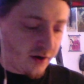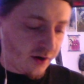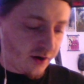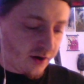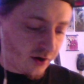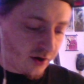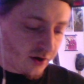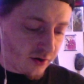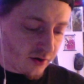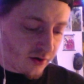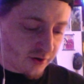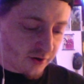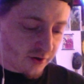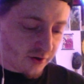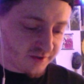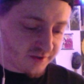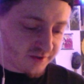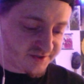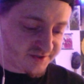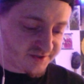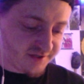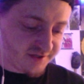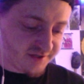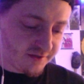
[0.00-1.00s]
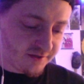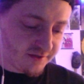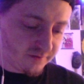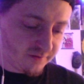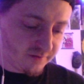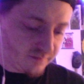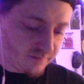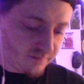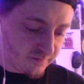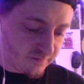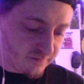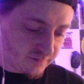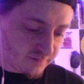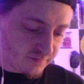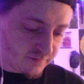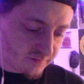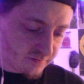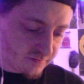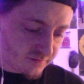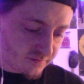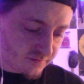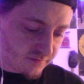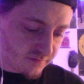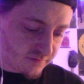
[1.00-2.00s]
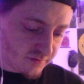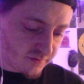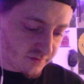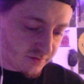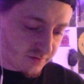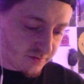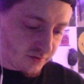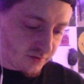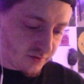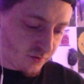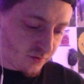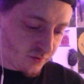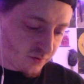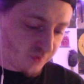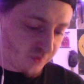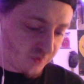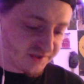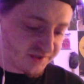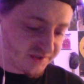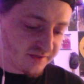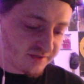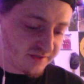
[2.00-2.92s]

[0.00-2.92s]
Aristel was the